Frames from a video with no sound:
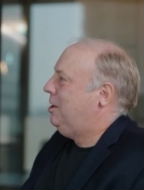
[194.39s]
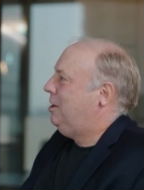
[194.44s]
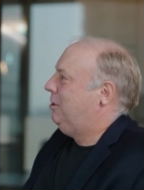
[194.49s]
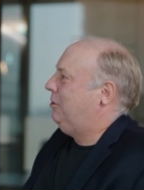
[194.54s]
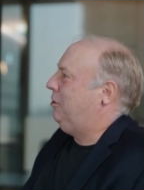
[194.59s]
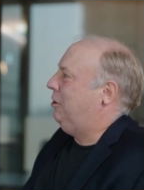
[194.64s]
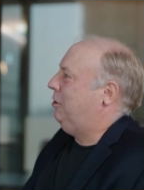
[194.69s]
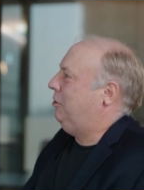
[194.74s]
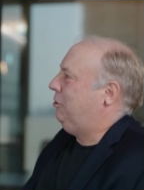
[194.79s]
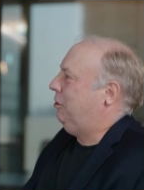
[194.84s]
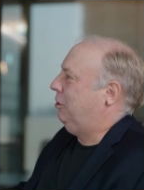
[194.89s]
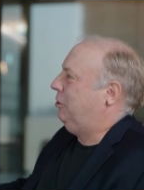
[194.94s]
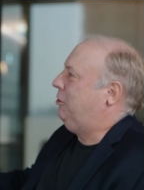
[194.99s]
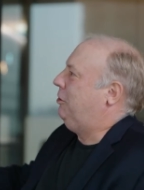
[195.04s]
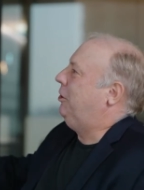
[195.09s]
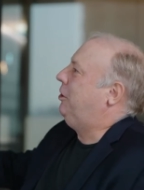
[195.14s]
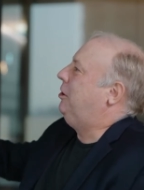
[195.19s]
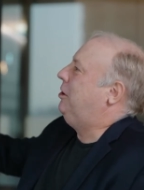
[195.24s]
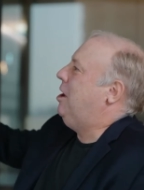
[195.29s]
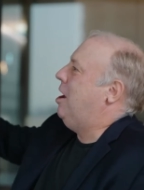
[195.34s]
to to,
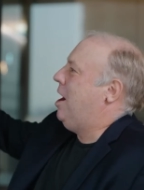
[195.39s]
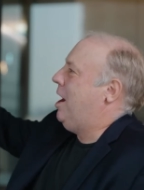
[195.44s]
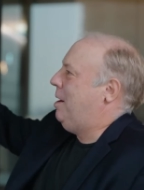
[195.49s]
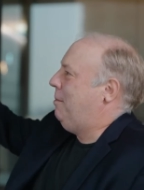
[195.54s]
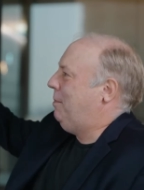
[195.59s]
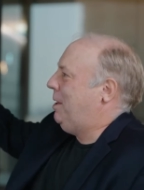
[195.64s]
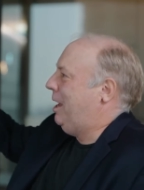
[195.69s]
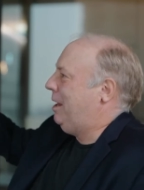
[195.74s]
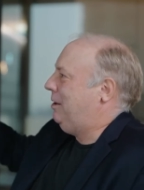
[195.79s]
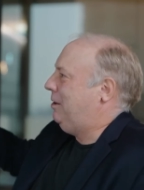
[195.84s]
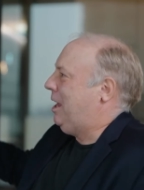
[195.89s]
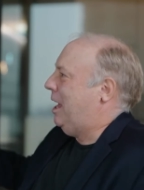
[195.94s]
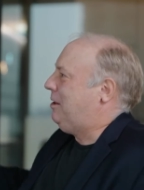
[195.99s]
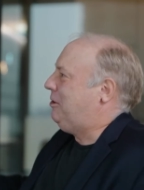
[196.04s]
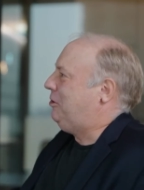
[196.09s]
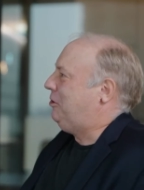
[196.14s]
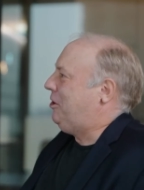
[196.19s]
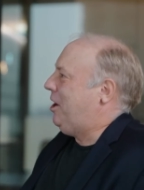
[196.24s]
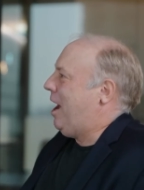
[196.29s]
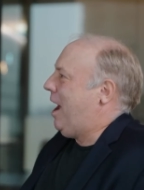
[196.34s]
to climb that
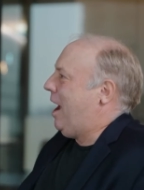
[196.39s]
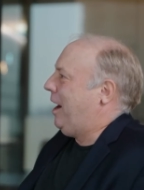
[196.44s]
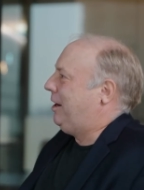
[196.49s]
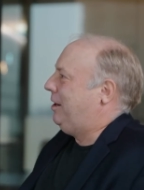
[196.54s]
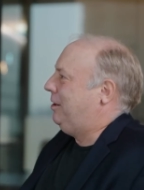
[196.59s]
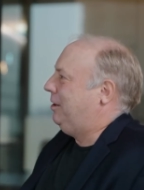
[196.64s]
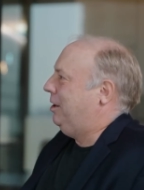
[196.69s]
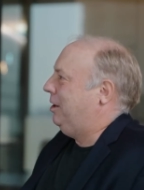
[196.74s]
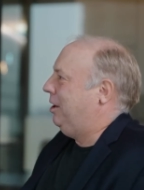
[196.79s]
that stack.